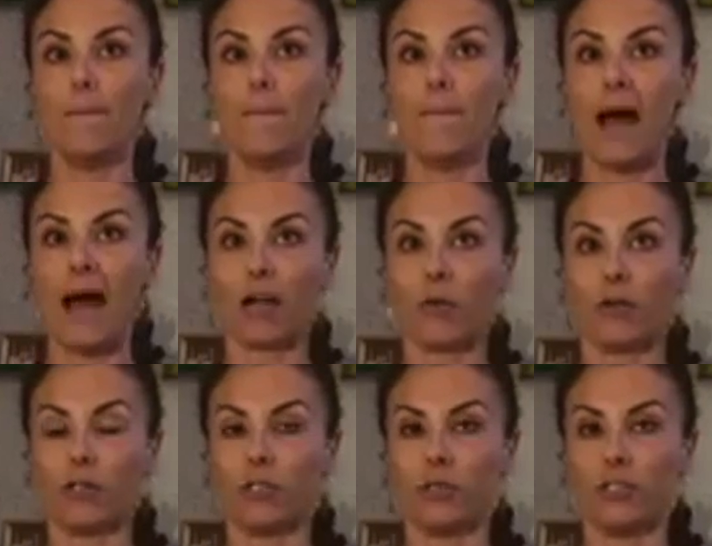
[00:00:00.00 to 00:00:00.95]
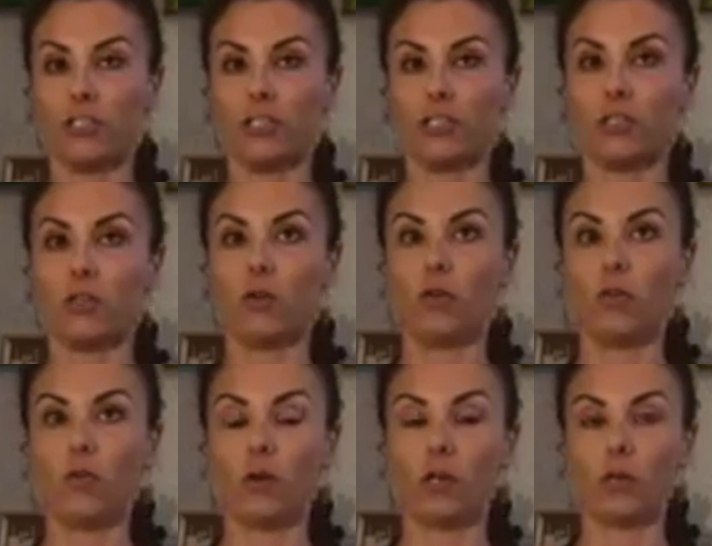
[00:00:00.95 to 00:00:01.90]
Back 1 or 2 inches,
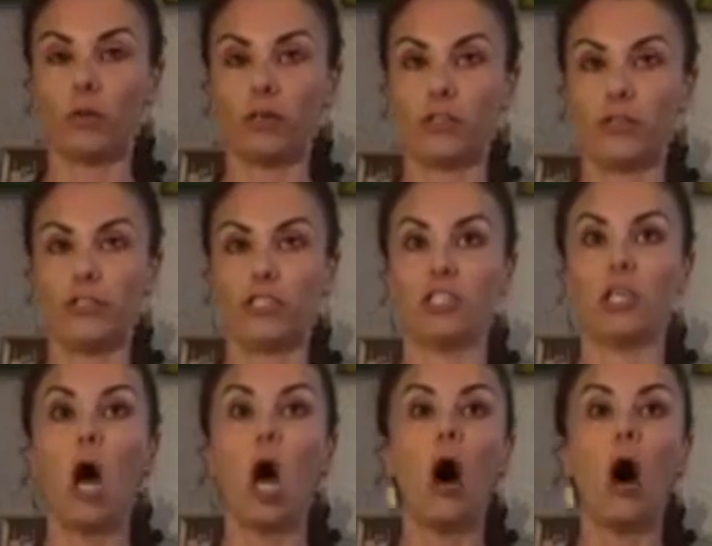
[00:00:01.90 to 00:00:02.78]
forward 1 or 2 inches.